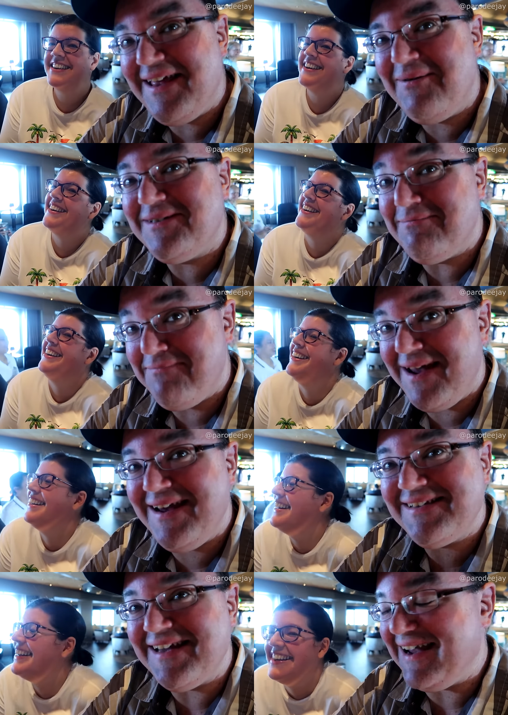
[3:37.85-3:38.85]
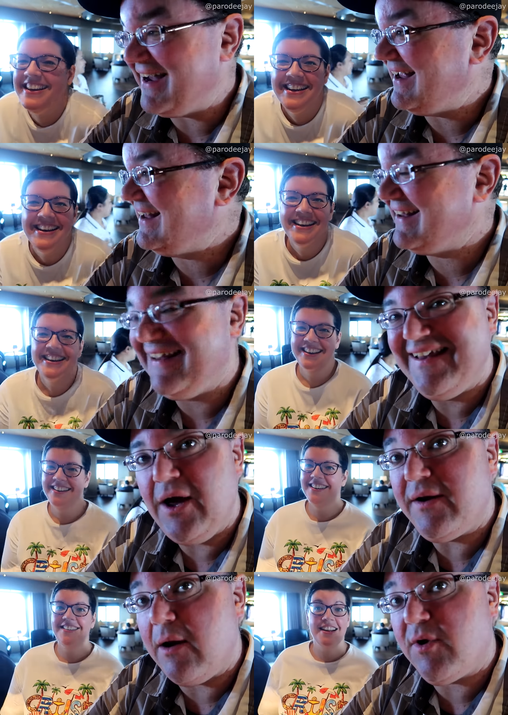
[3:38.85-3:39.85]
Speaker 1: That was amazing.
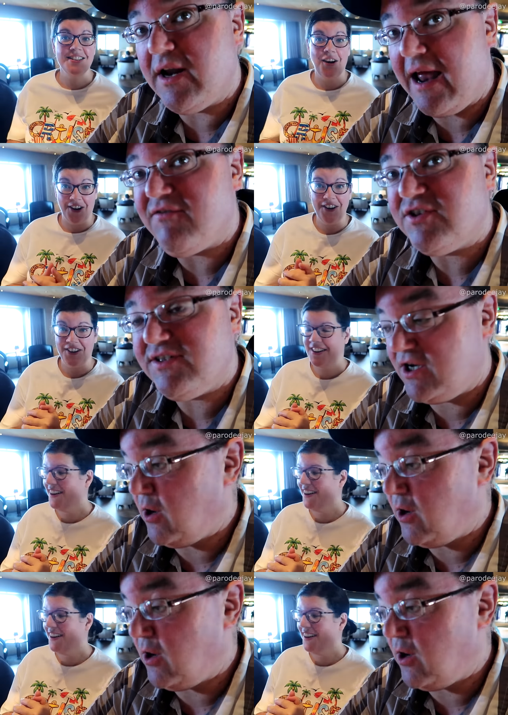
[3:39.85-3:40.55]
Well, now we're gonna have a